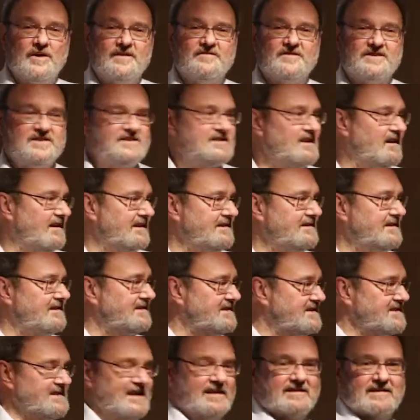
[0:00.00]
we've
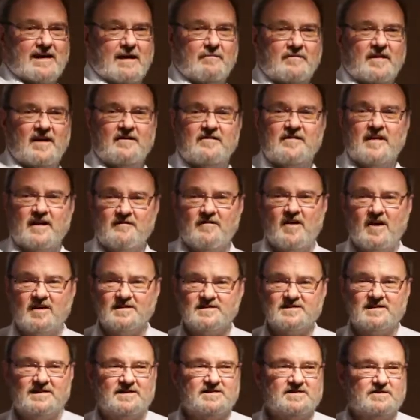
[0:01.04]
decided to set up, they, they've
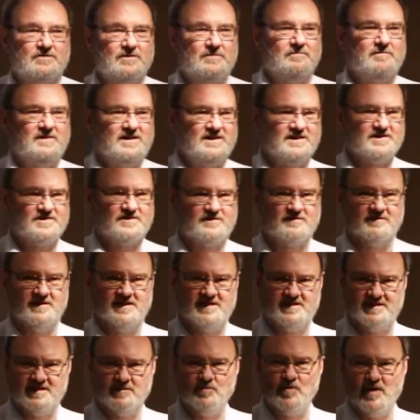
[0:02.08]
asked us to administer
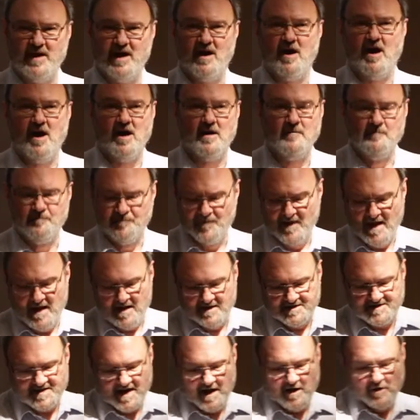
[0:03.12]
it, and we are.
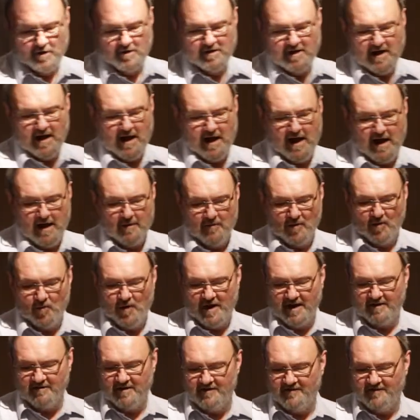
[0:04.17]
So um, we're